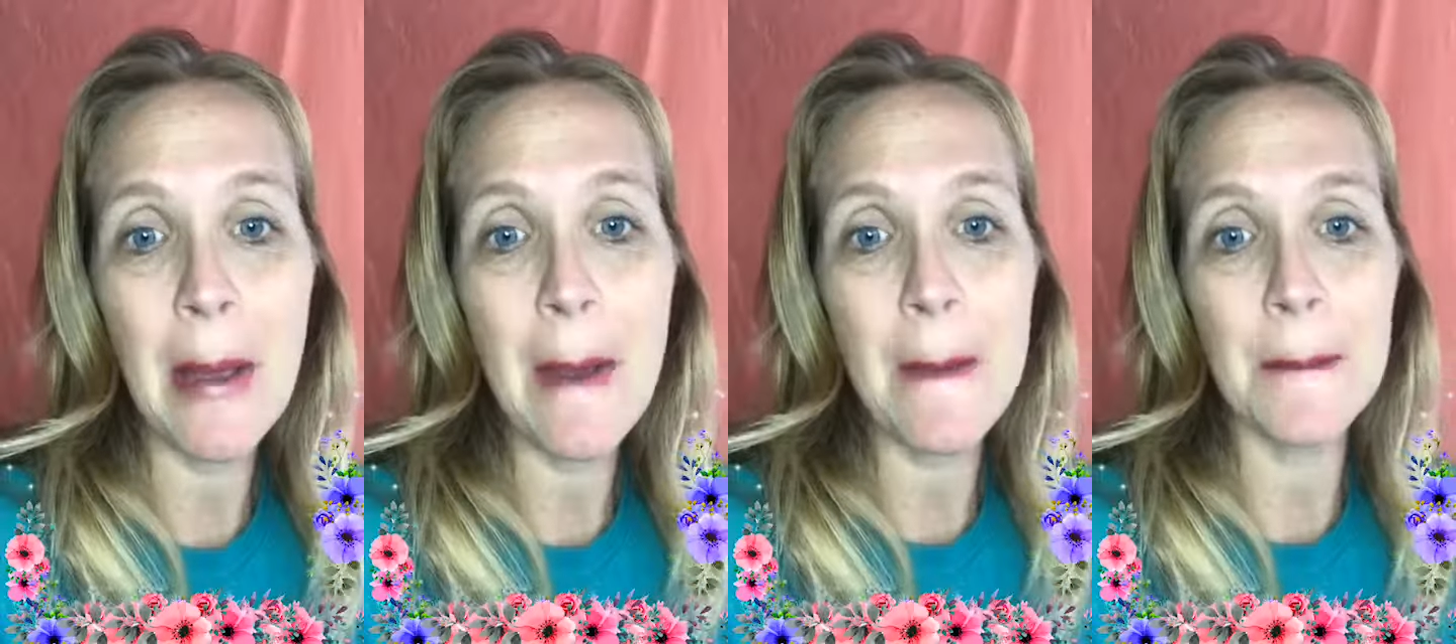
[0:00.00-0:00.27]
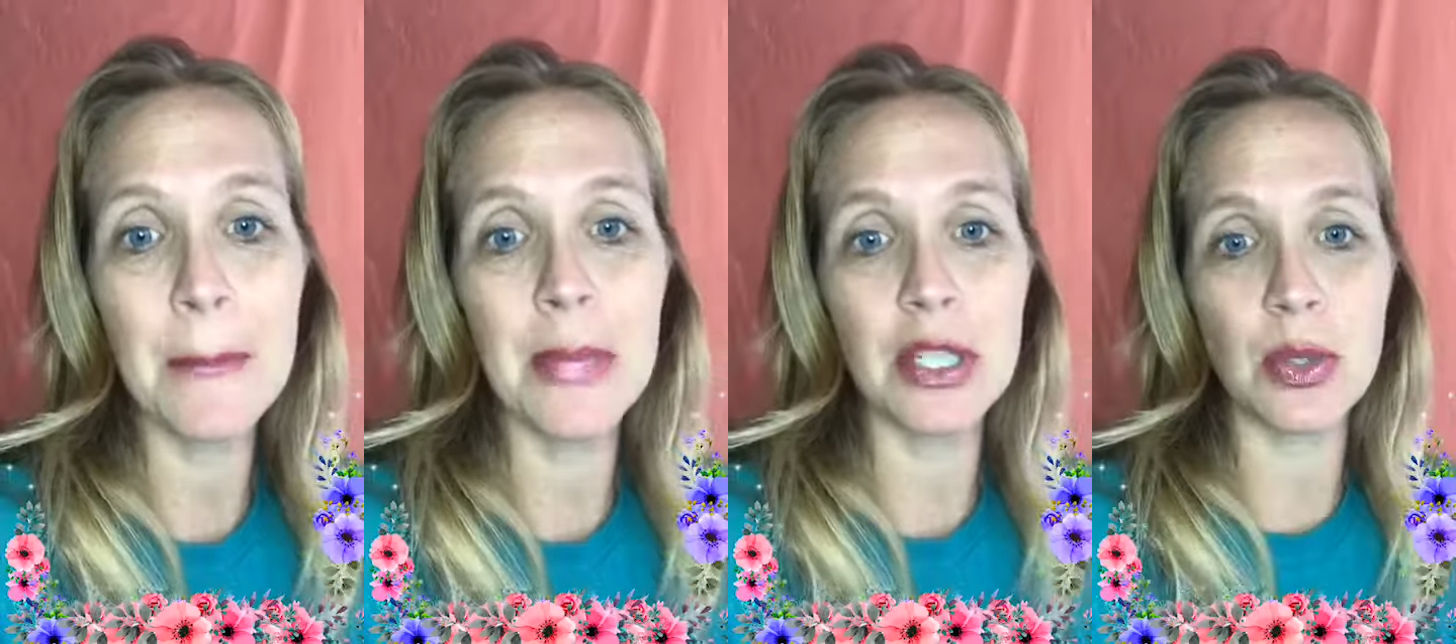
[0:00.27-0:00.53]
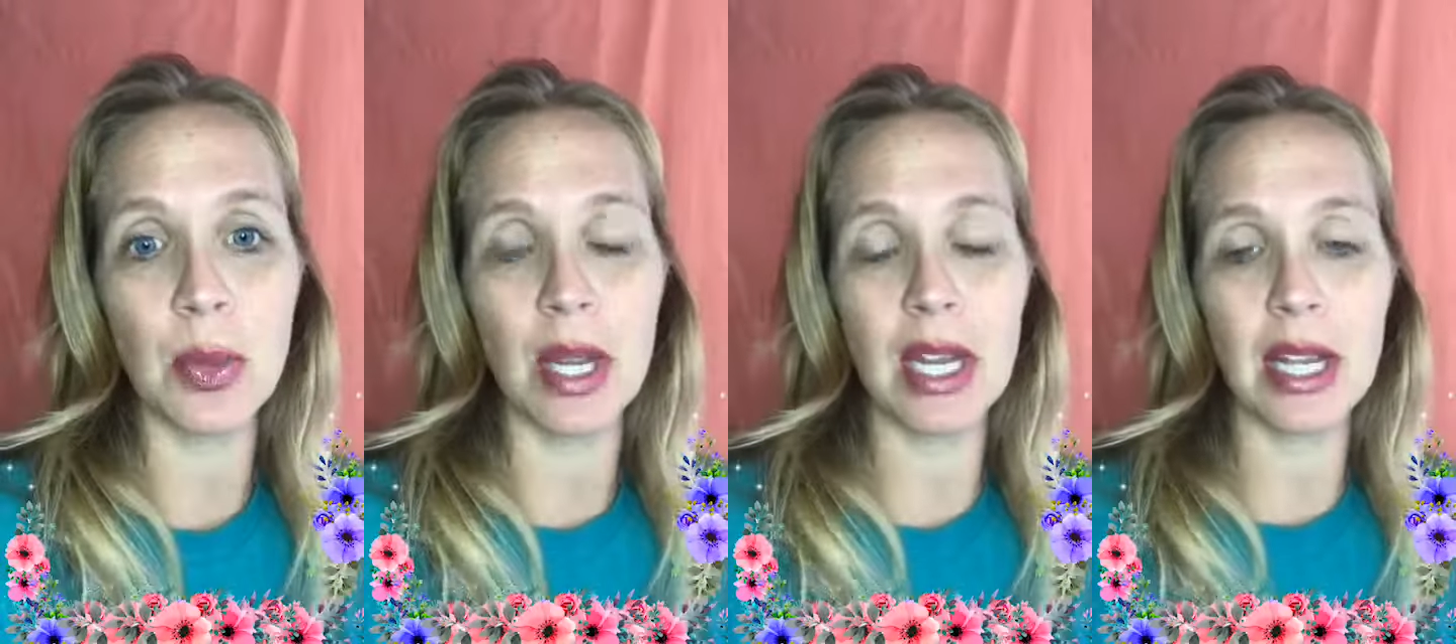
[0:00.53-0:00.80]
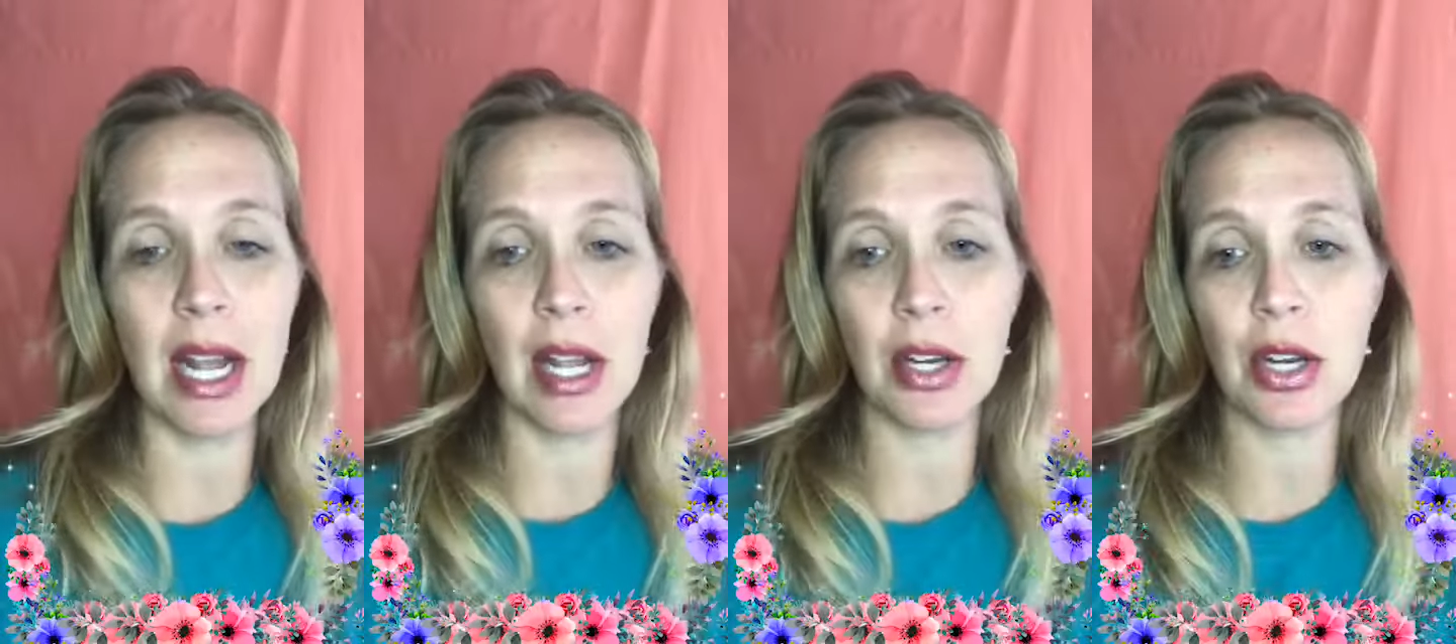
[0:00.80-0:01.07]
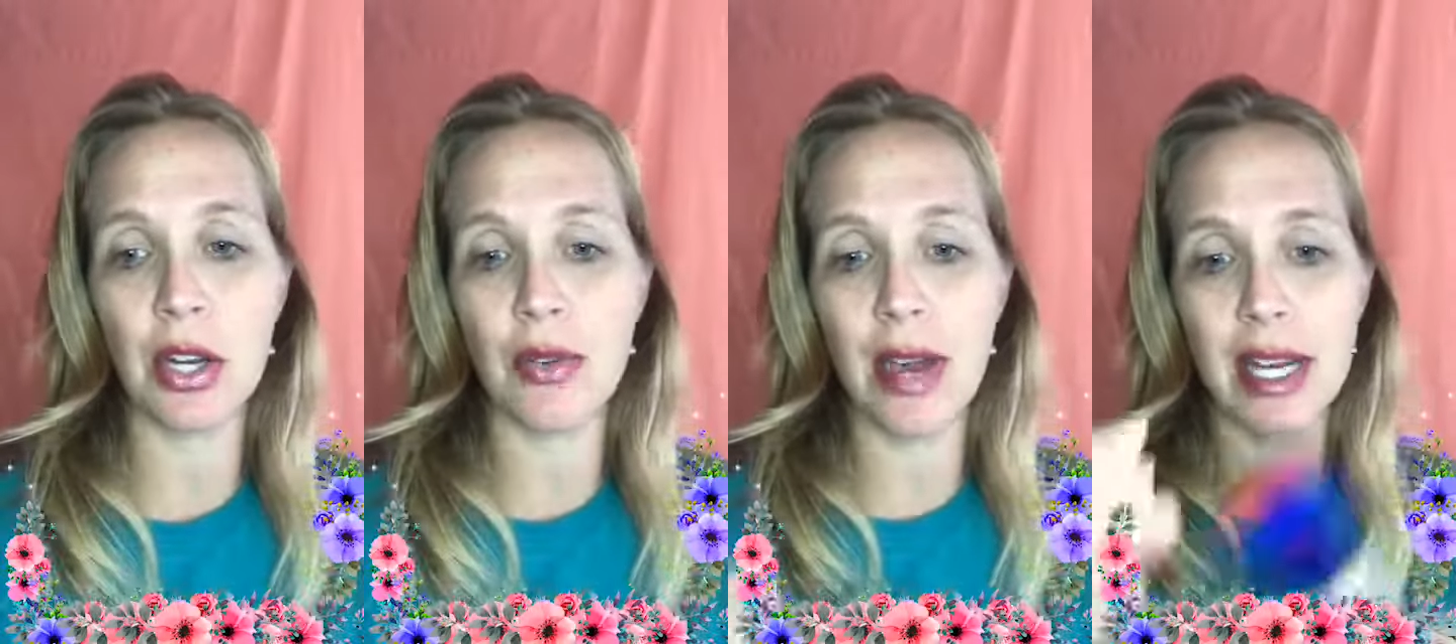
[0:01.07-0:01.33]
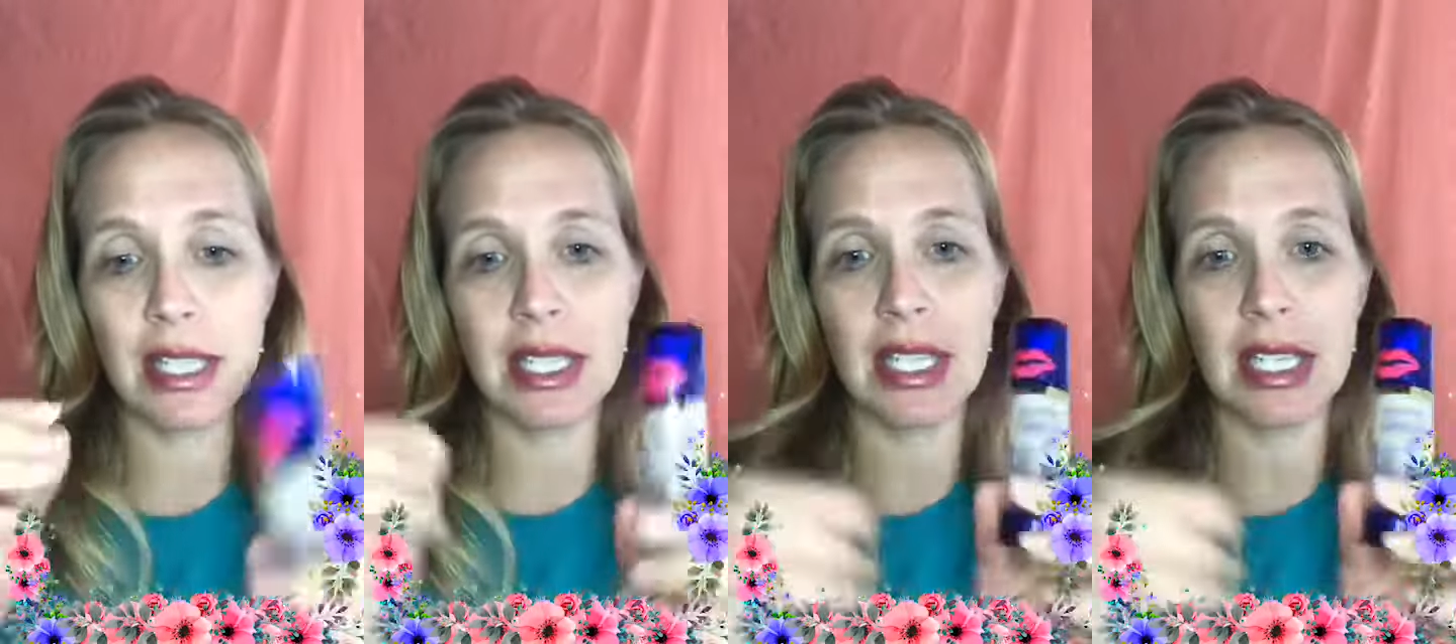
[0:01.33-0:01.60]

between color correcting